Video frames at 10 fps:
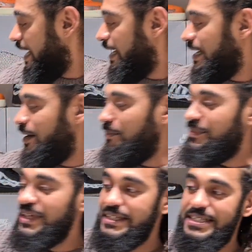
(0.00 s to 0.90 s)

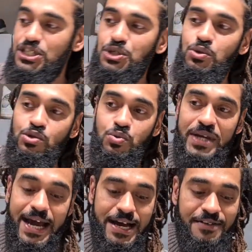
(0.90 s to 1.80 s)
The additionals we
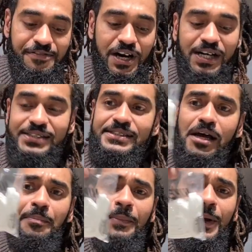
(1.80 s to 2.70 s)
have are
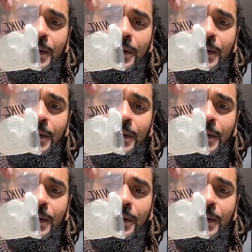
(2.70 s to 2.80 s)
some